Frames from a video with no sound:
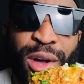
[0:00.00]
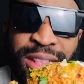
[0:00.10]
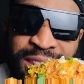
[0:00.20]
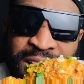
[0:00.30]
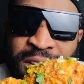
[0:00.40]

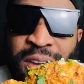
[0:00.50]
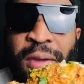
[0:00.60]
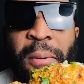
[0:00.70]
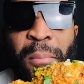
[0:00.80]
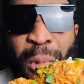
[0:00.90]
another
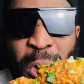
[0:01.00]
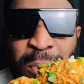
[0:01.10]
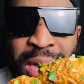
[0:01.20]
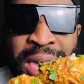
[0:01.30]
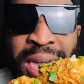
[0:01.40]

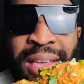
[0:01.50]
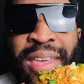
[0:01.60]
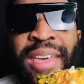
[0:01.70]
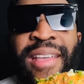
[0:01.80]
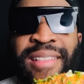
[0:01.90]

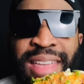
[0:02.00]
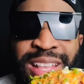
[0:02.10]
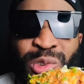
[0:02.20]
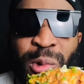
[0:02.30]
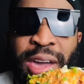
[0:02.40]
mukbang. That's
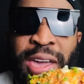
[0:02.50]
right,